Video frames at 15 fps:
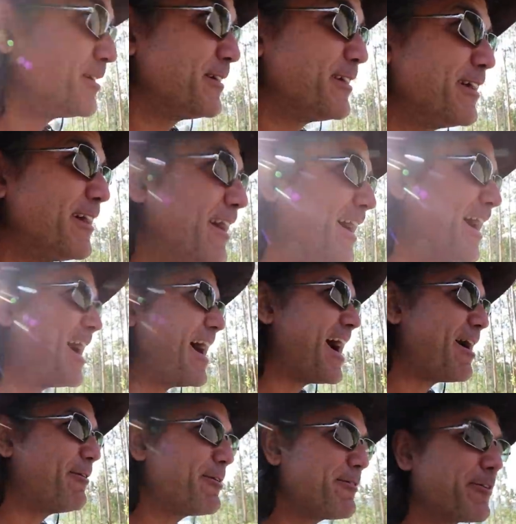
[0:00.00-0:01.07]
You cannot talk
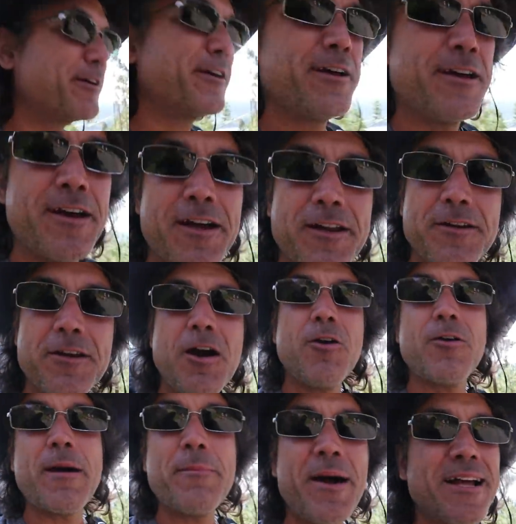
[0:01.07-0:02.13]
However,
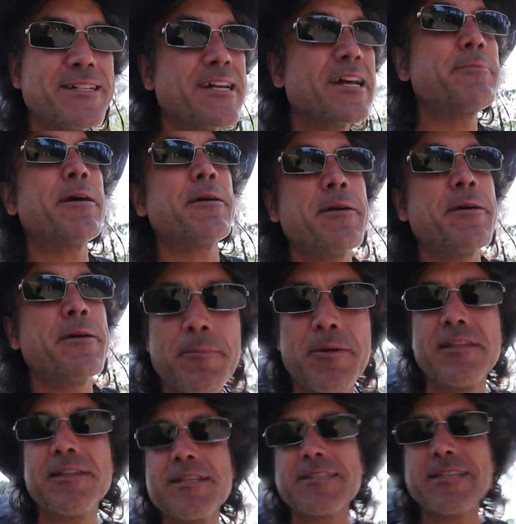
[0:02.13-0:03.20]
No, I'm not talking about it. No
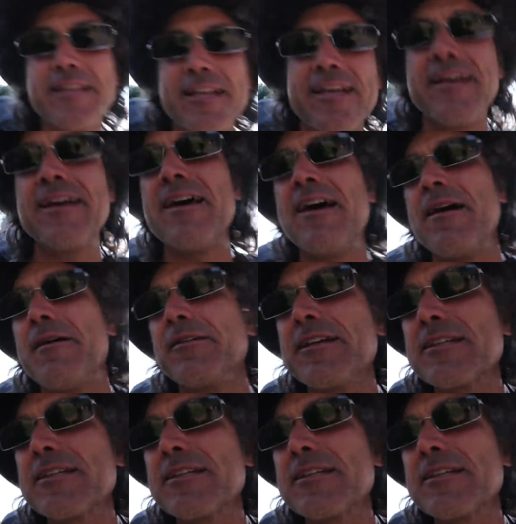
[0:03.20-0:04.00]
but one listen, wants to hear that.